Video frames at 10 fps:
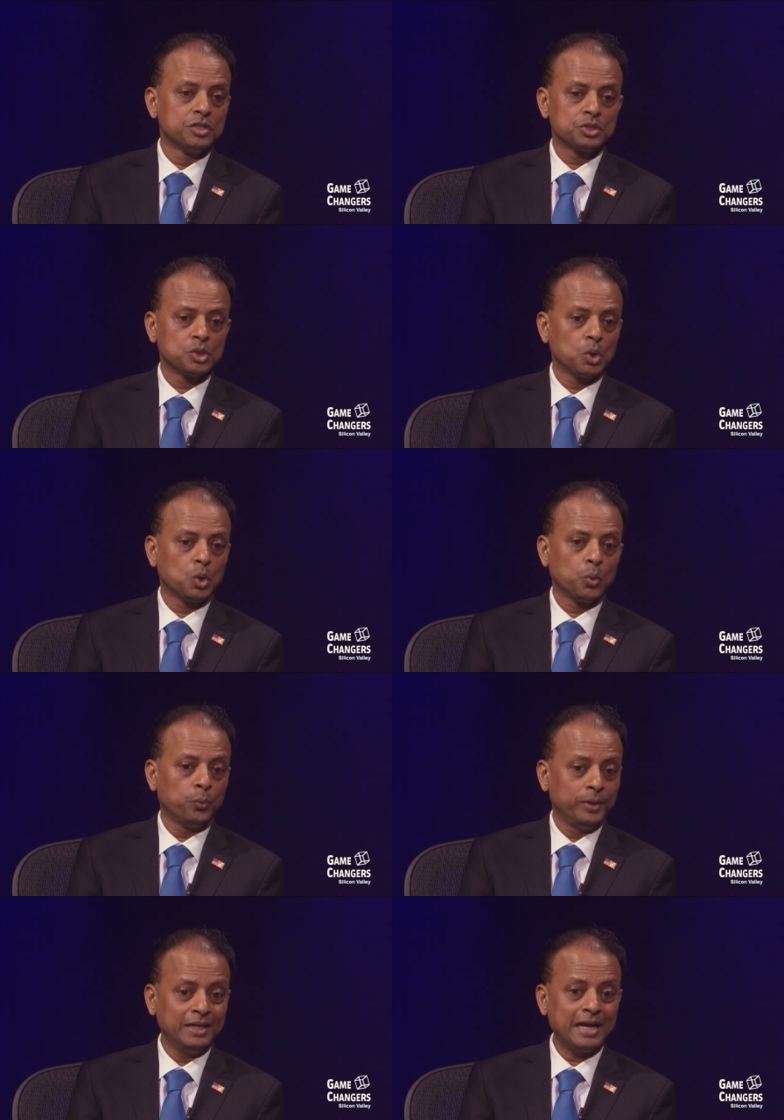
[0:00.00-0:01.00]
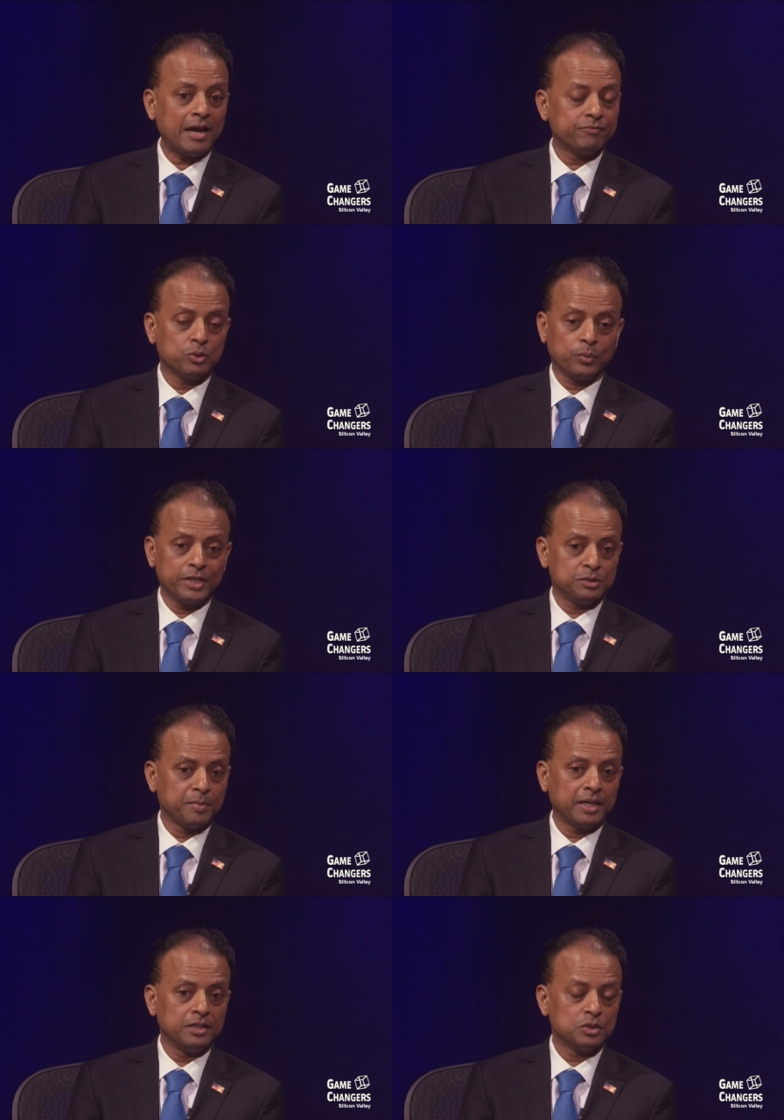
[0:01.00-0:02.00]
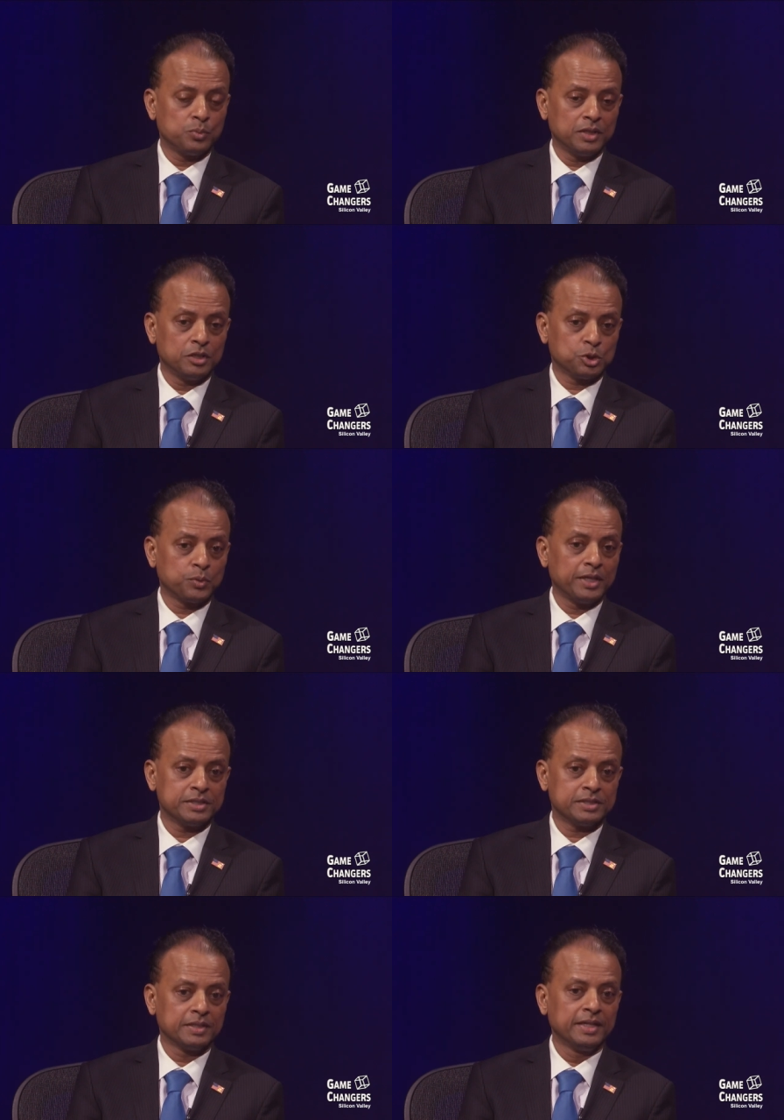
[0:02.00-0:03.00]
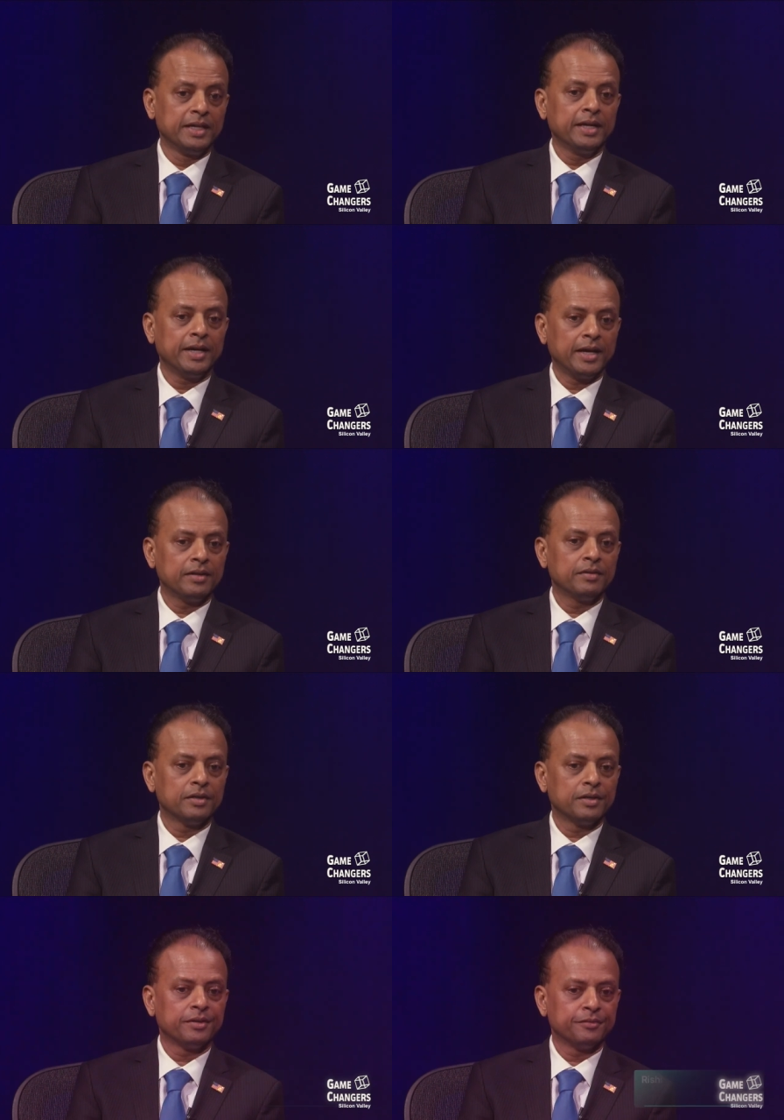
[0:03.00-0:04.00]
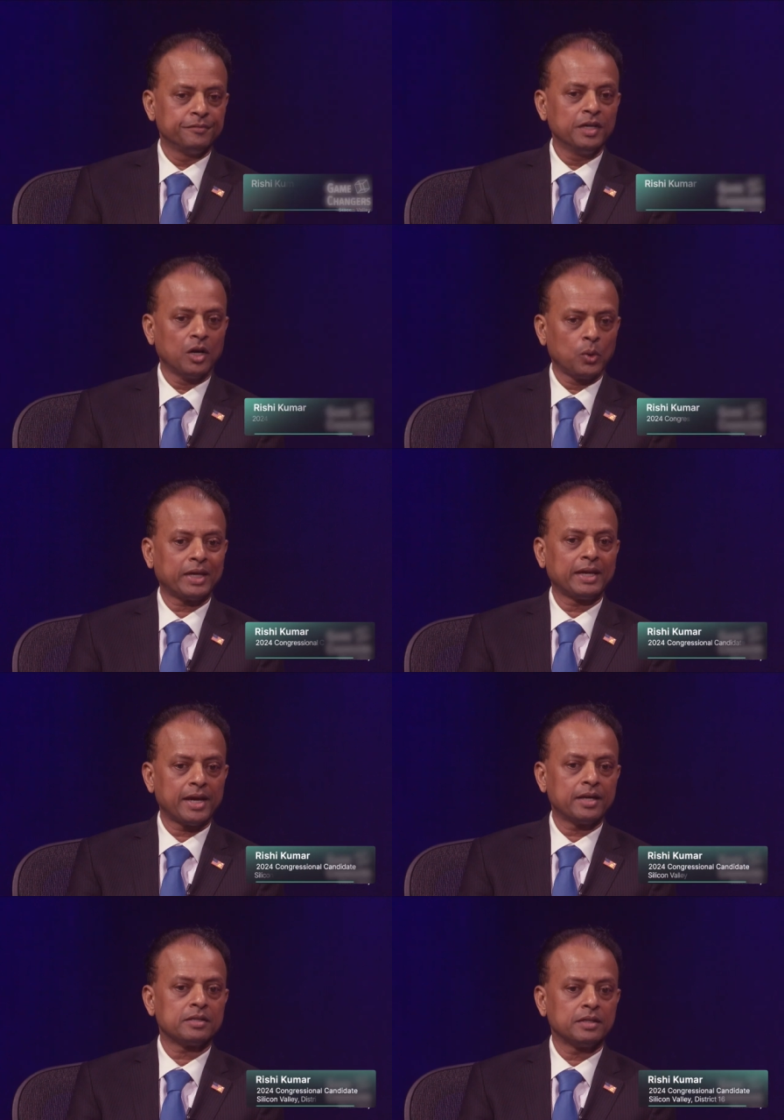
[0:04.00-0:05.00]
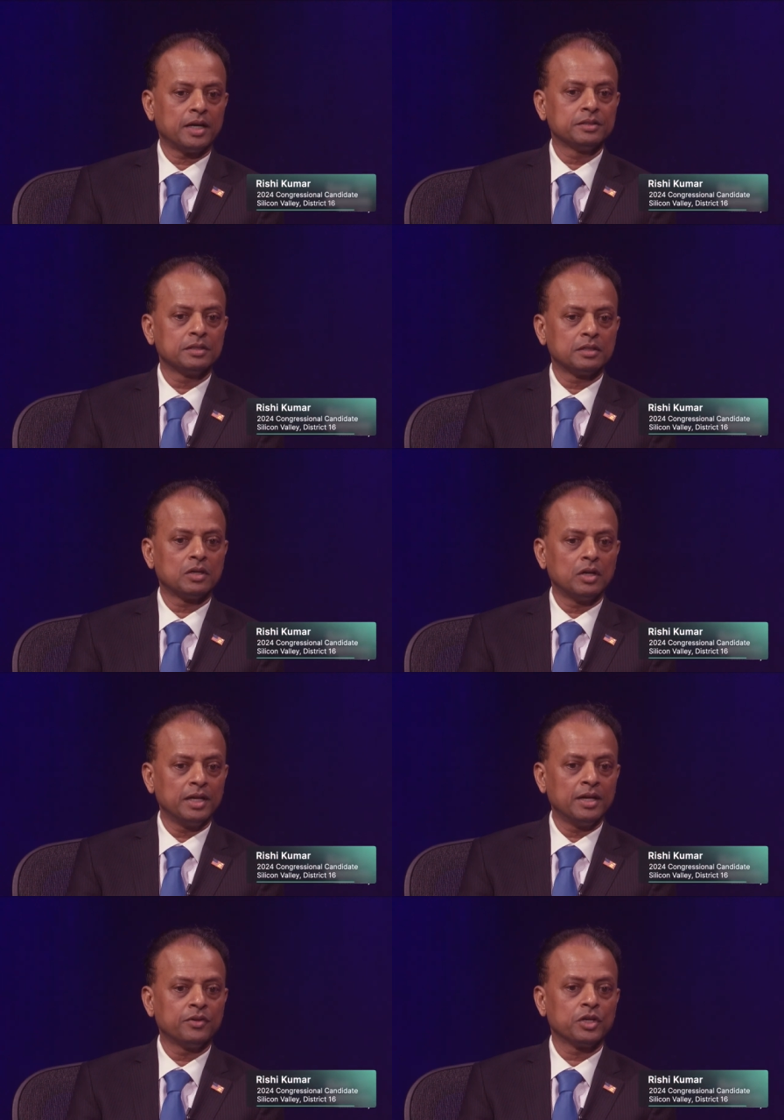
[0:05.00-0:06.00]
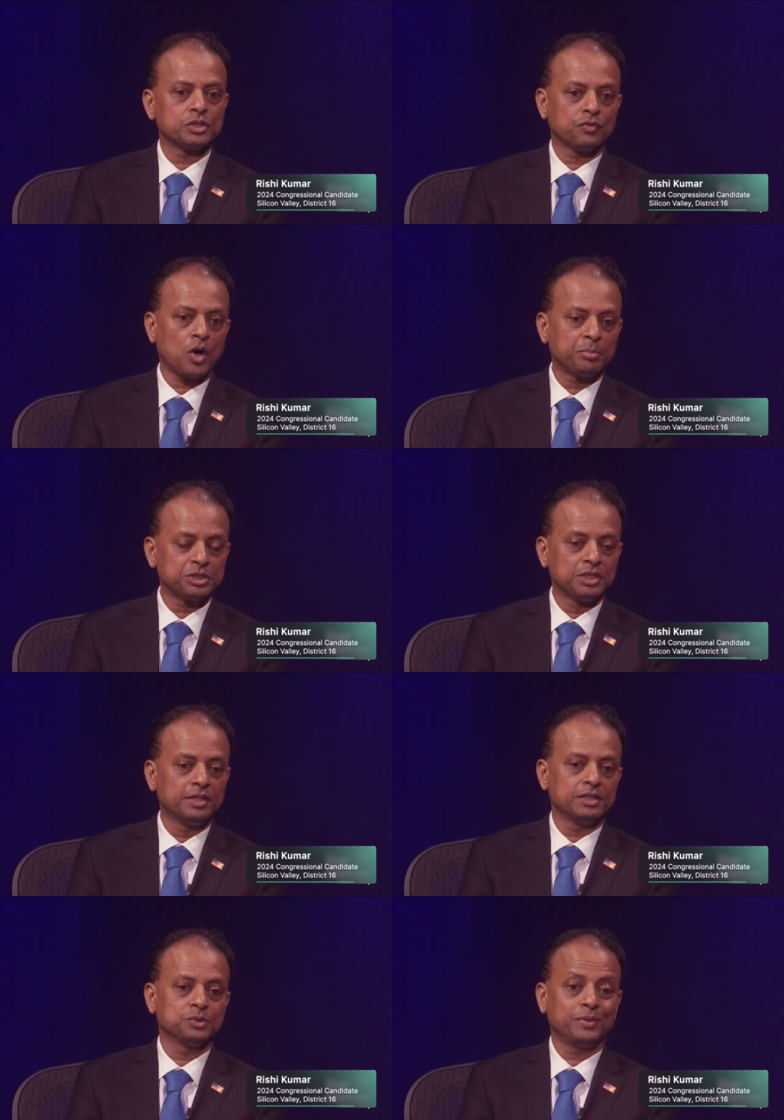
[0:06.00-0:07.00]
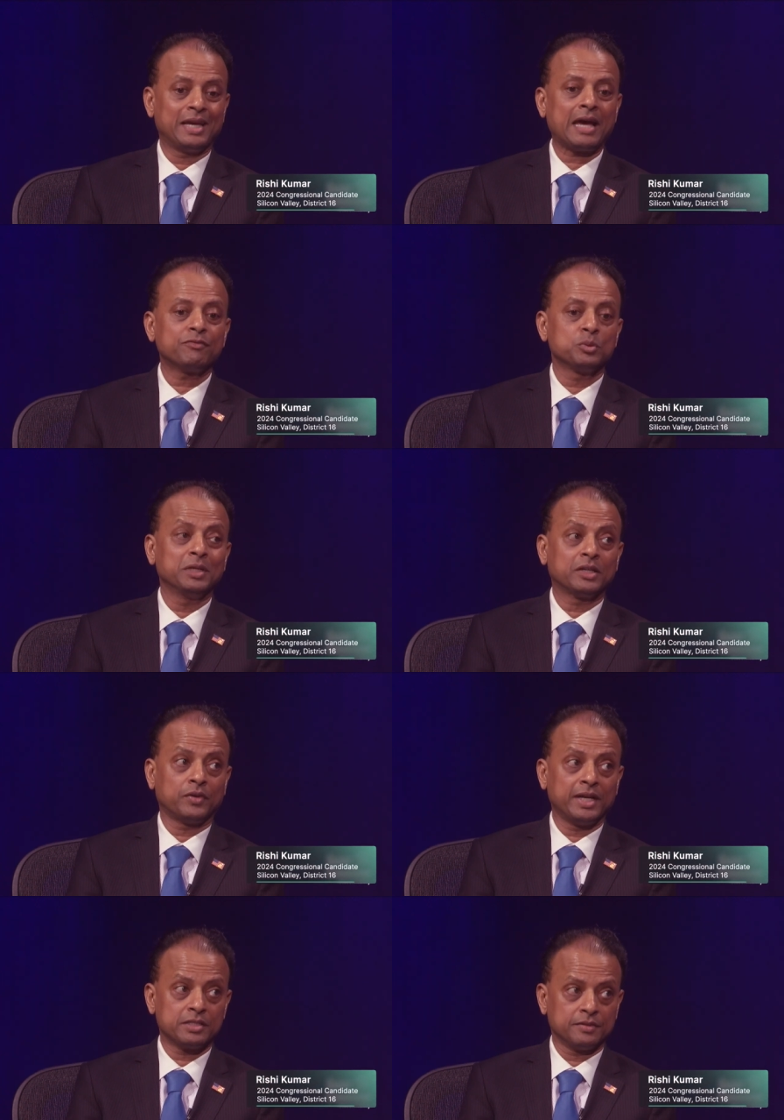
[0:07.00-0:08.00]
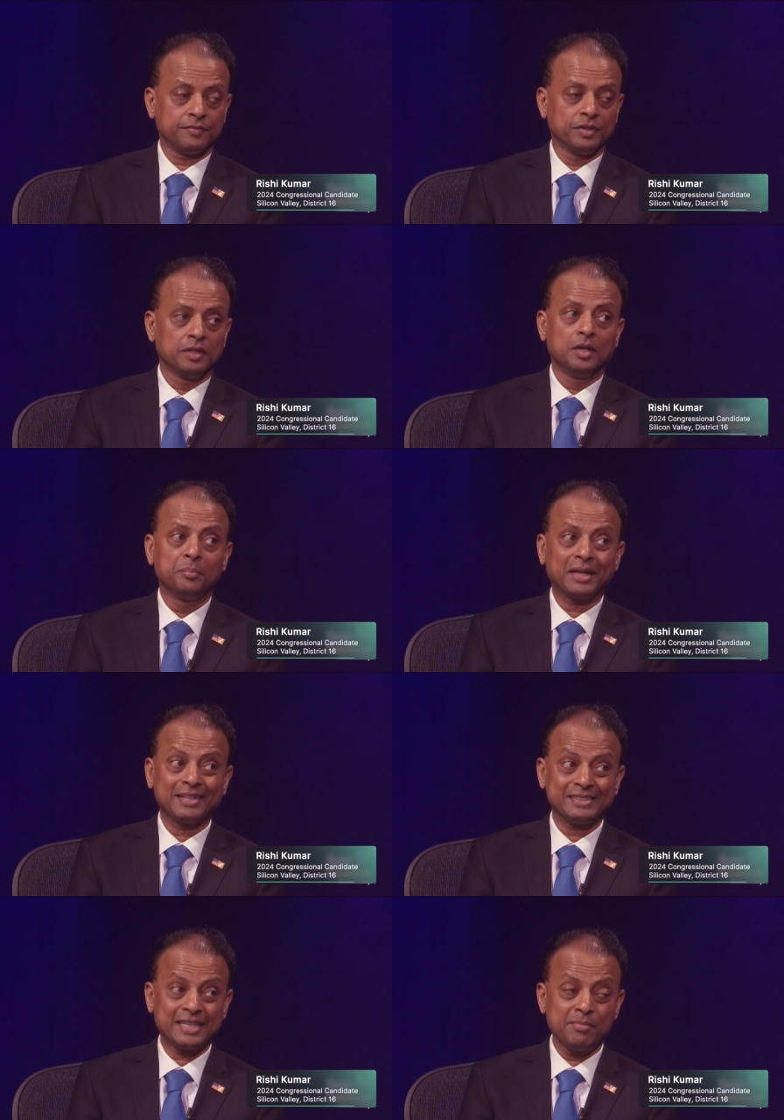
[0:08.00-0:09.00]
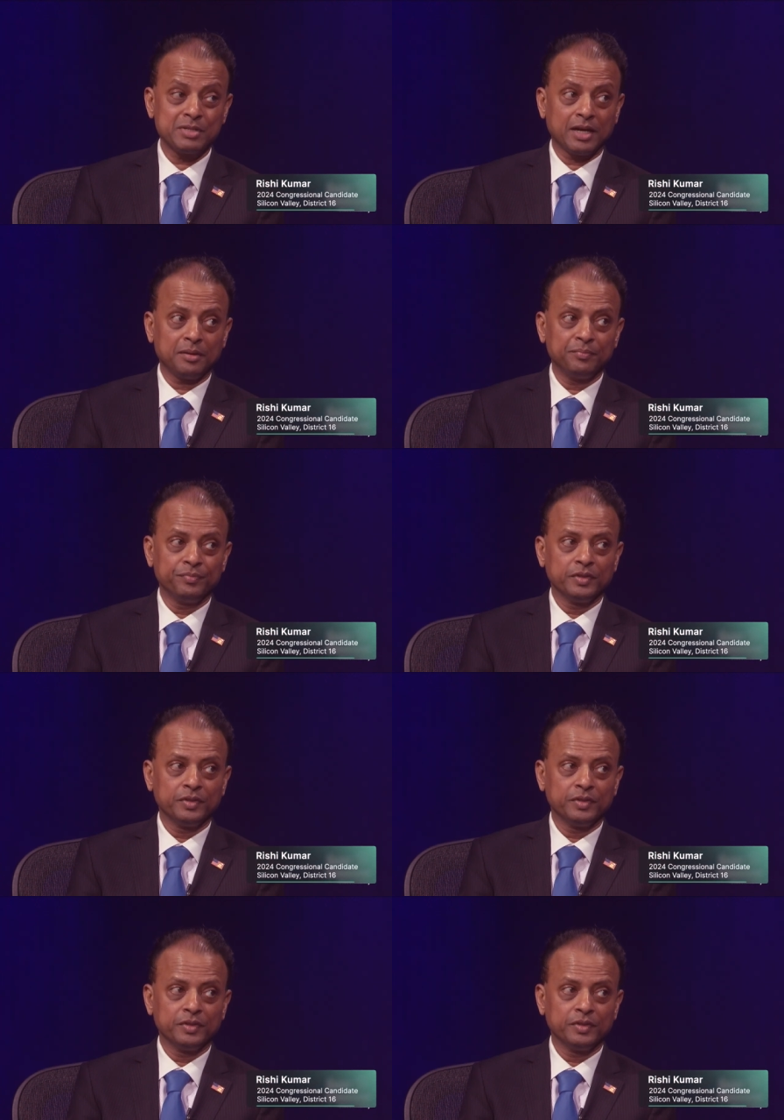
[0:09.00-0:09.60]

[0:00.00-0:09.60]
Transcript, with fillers: So we have to raise money to win this race. And uh, we are looking at other areas of opportunities. We have to be creative. But at the same time,